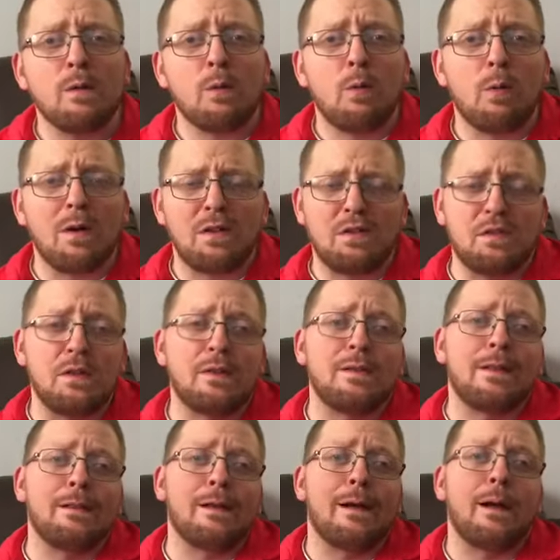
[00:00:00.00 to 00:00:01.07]
question
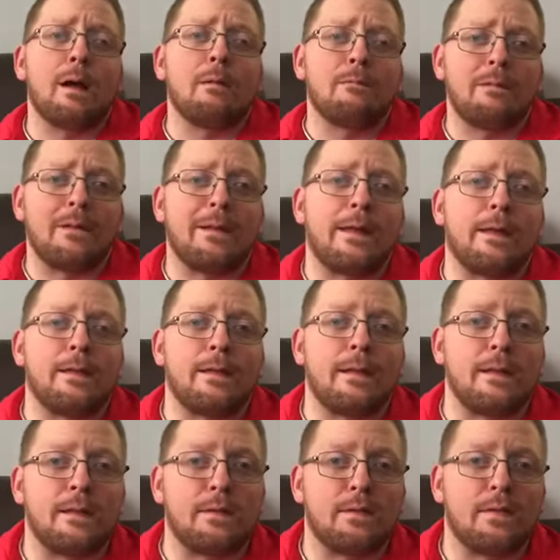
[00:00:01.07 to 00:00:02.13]
that I often get
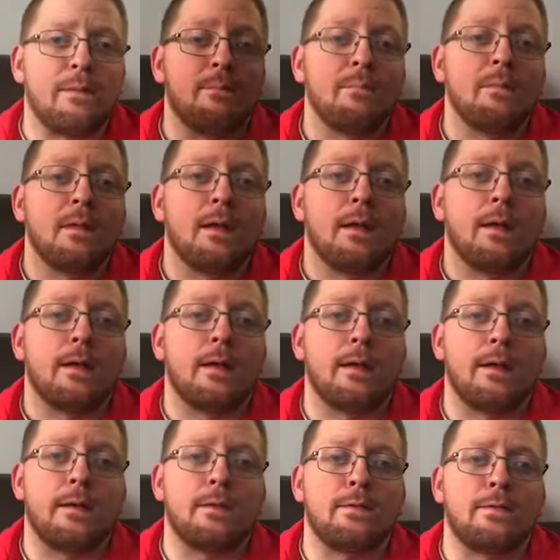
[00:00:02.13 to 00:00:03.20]
is
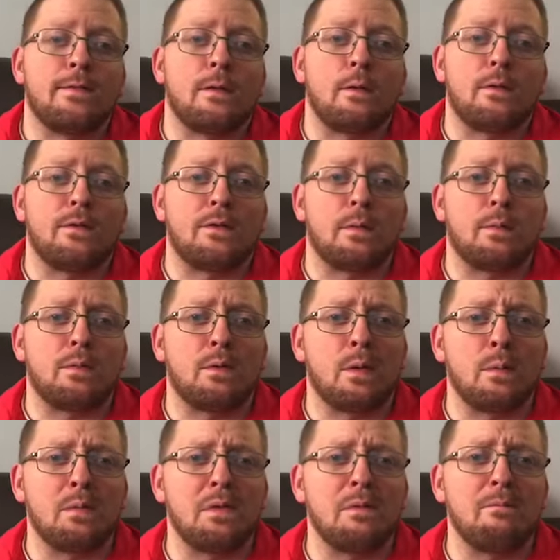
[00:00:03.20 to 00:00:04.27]
there a
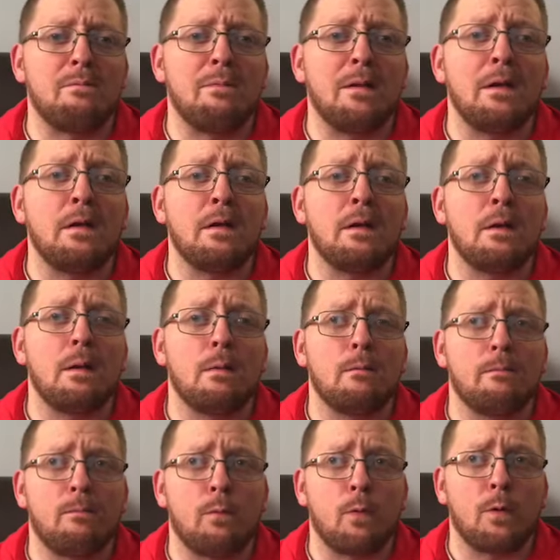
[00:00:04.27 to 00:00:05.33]
subscription fee
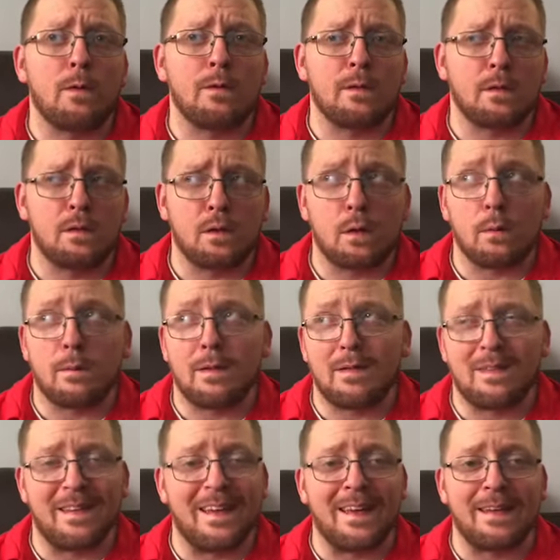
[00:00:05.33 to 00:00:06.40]
for the service
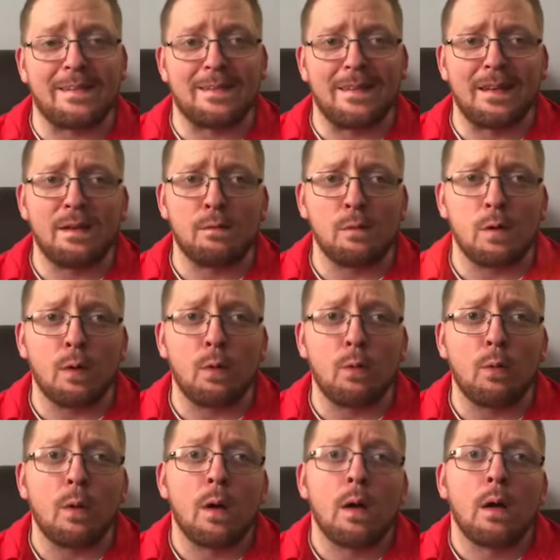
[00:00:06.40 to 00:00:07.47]
and Hero,
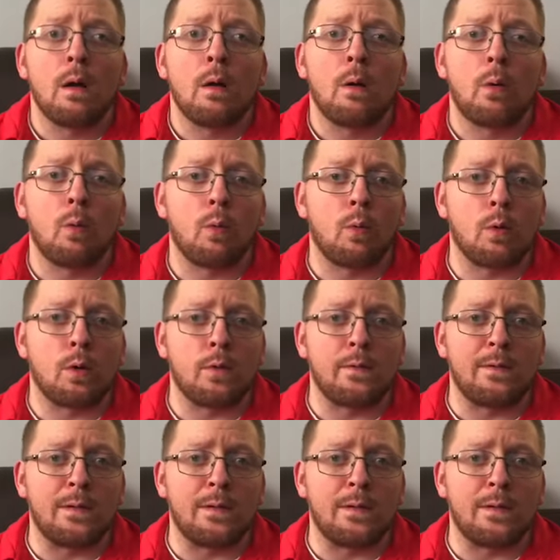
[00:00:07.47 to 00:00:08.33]
or do